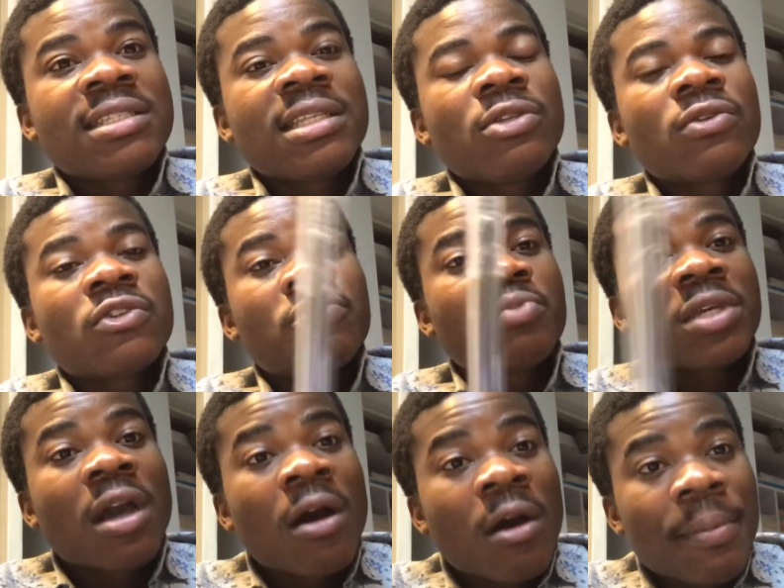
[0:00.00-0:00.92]
need to
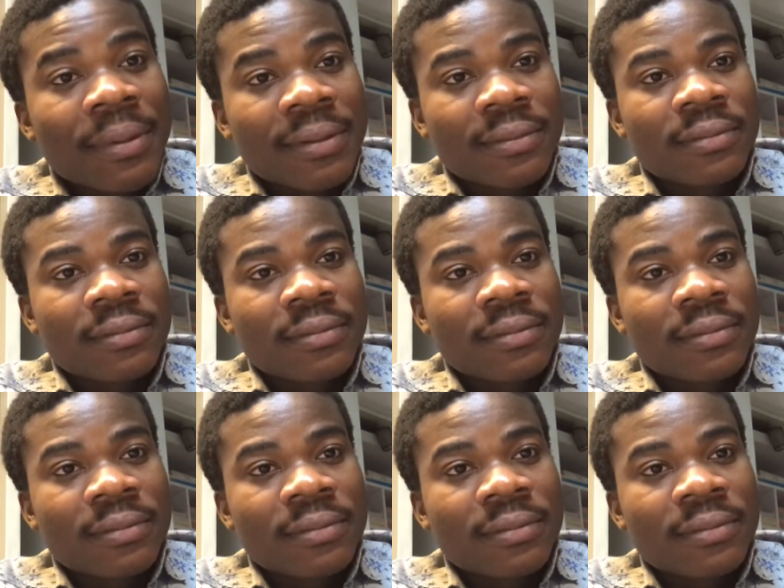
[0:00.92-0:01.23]
speak up.